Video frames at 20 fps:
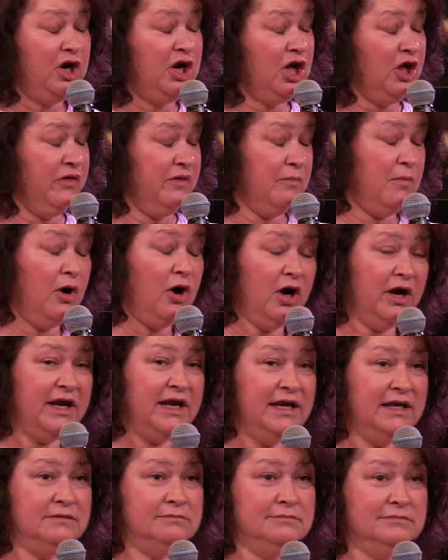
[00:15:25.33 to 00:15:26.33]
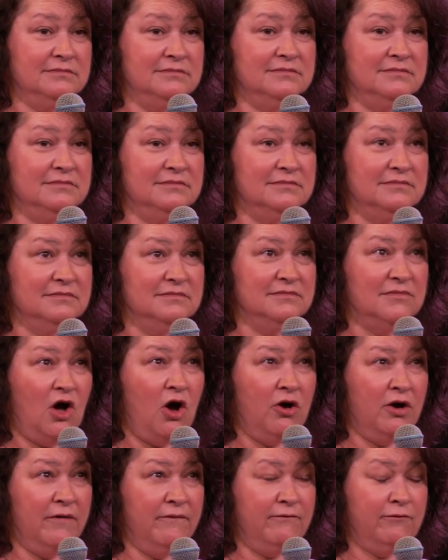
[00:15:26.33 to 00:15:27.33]
it on the market
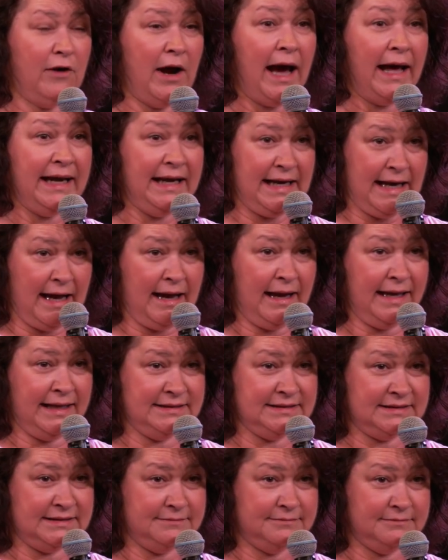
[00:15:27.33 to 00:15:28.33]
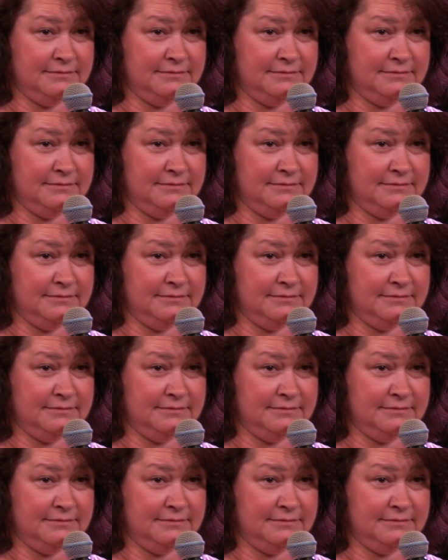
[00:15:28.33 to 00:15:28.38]
on a Friday night.